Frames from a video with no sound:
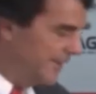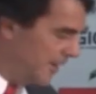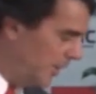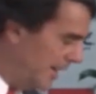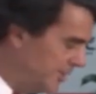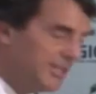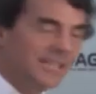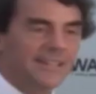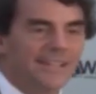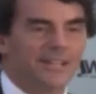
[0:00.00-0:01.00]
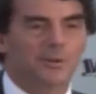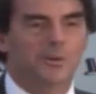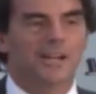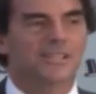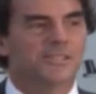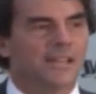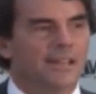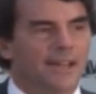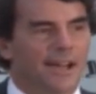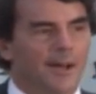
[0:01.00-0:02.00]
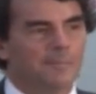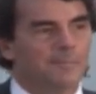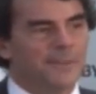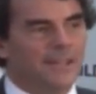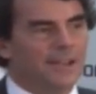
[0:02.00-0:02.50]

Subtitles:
question here was, are